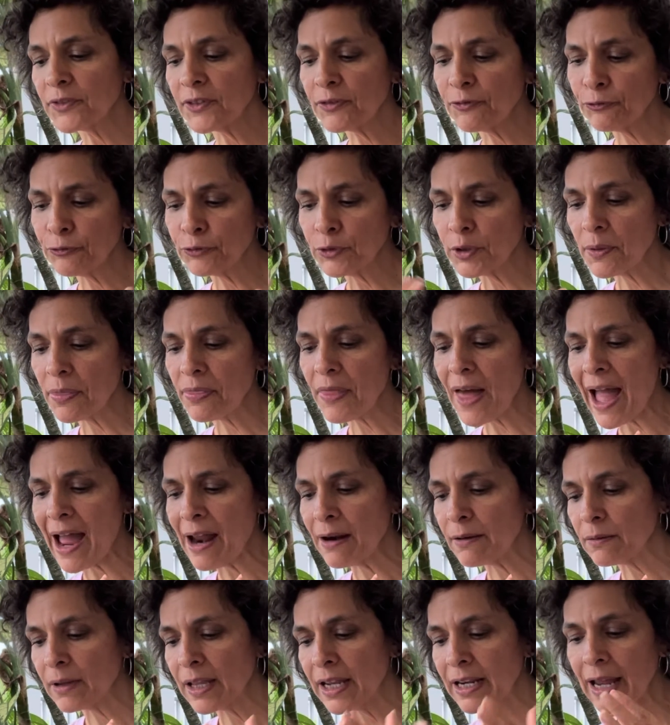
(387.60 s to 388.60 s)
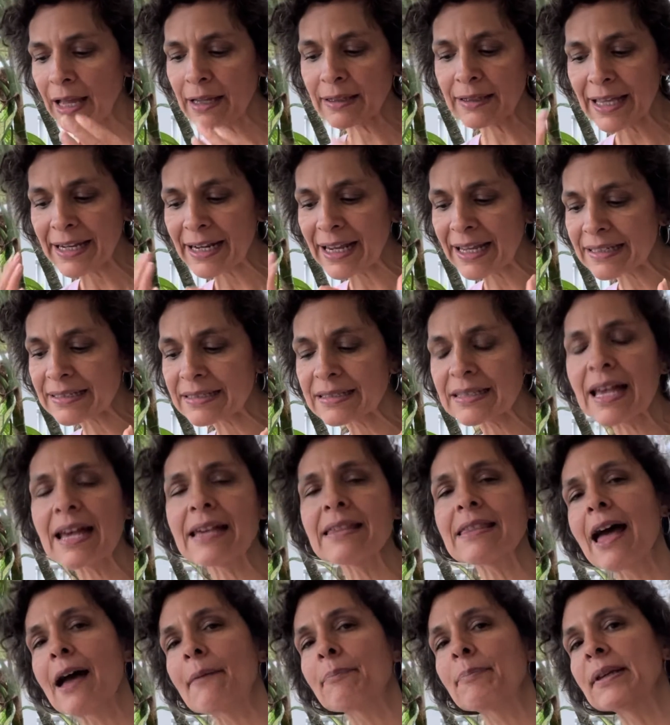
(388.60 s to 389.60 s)
for that, and I say
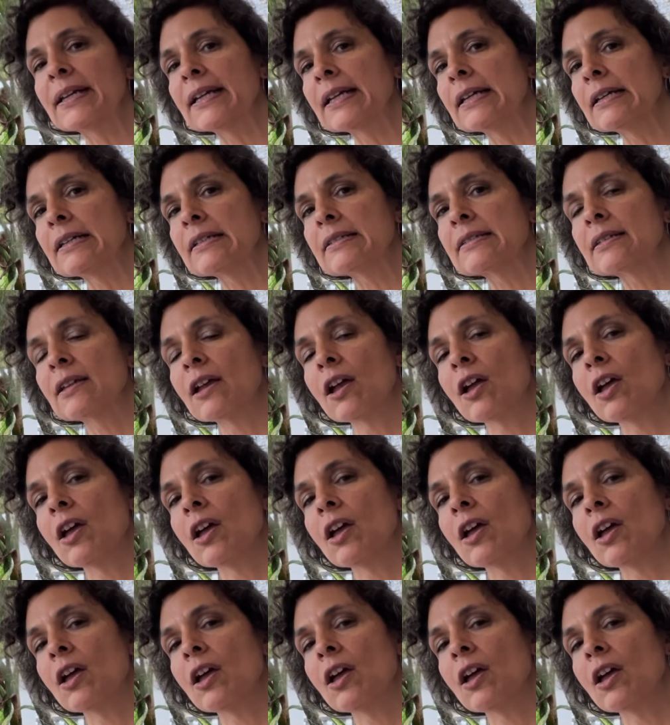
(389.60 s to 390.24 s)
that because